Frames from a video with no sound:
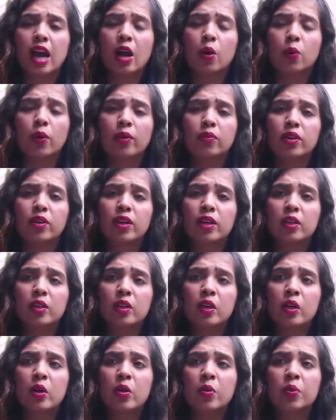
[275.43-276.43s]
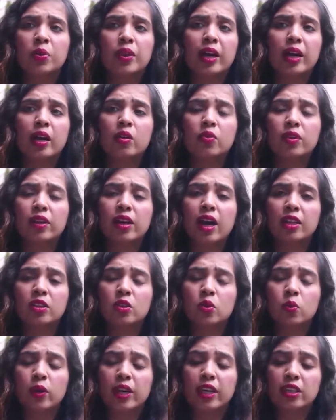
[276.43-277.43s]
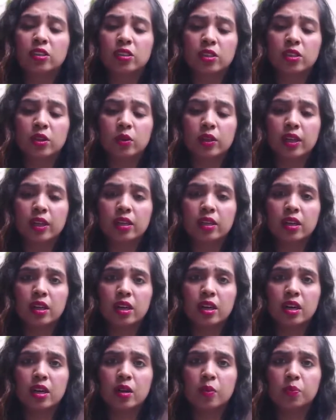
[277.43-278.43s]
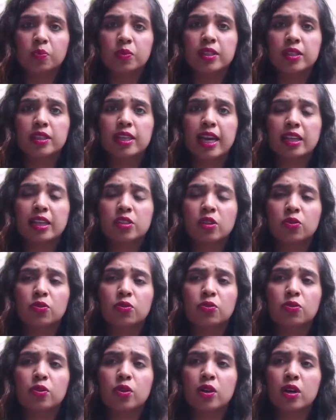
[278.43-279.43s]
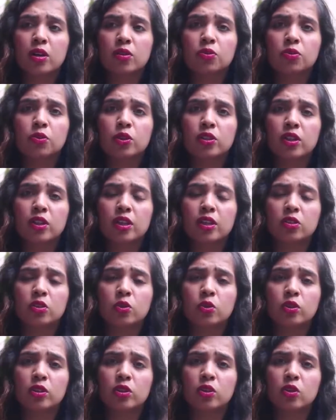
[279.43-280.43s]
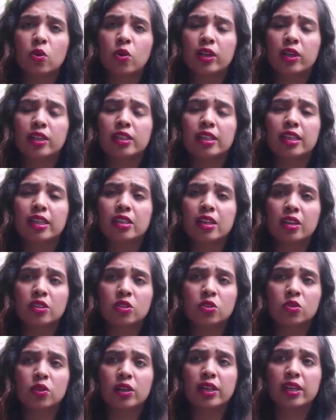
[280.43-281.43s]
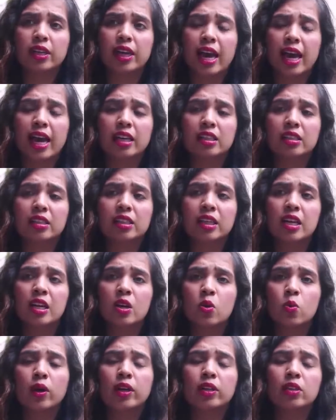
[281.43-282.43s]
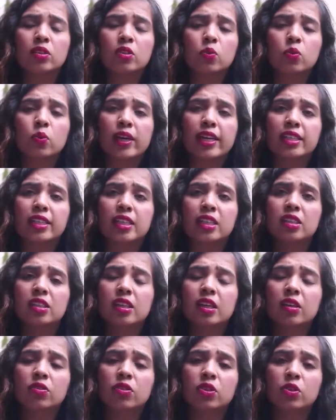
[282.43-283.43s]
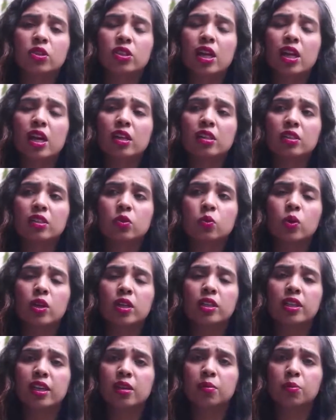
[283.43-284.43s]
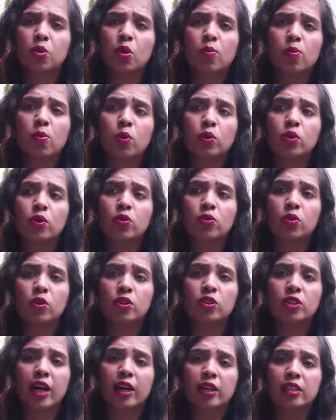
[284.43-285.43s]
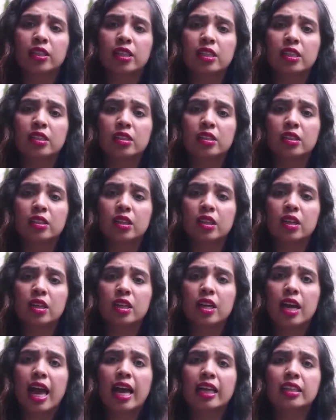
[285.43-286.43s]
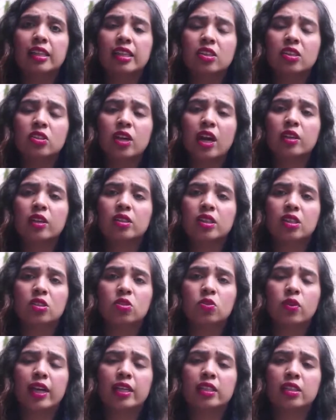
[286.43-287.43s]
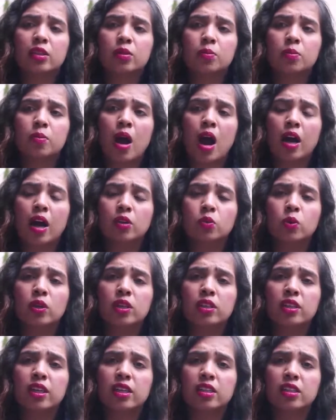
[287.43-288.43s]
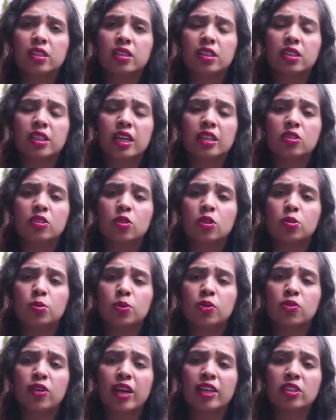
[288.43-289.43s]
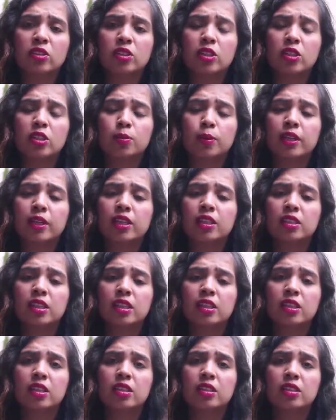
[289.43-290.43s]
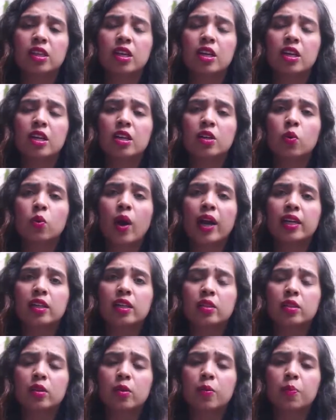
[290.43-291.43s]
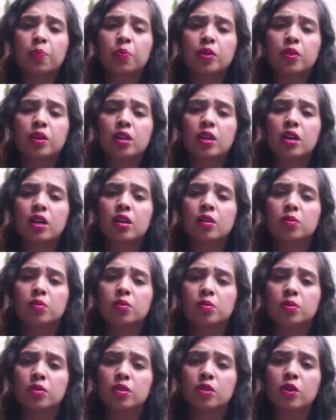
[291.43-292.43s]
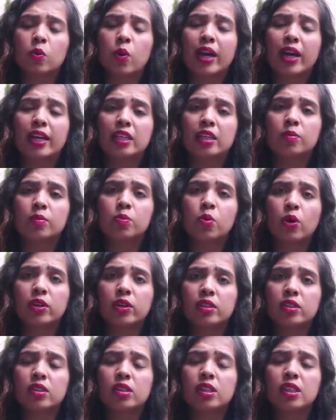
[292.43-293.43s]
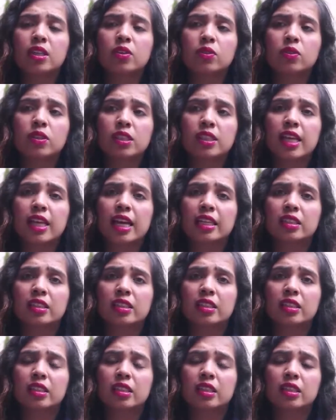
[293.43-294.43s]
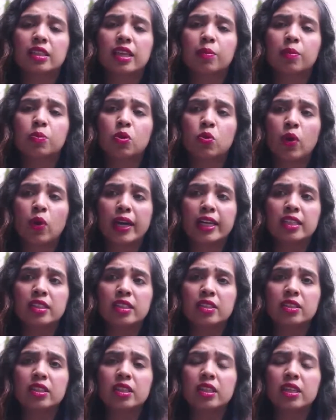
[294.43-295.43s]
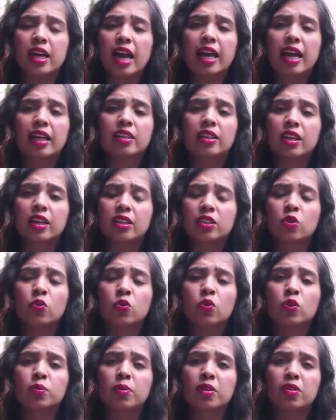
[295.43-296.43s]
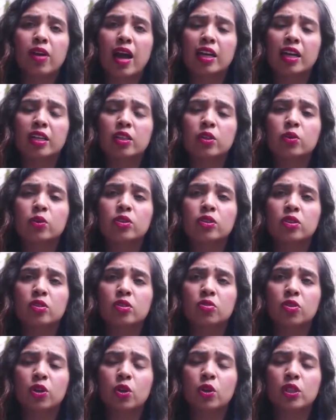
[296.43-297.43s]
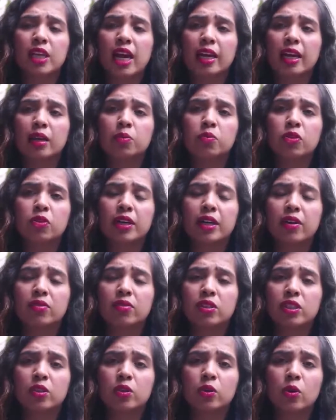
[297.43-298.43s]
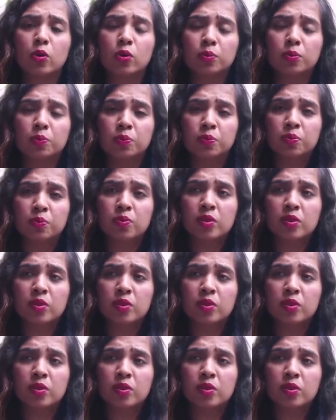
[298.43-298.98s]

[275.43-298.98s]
However, there are other ways you can get your foot through the door in the industry. And one of the ways is if you start working pro bono for charities, and these charities welcome hardworking Salesforce professionals, because it is quite a quite an important service that they provide, and you would be valued for your time wherever you go.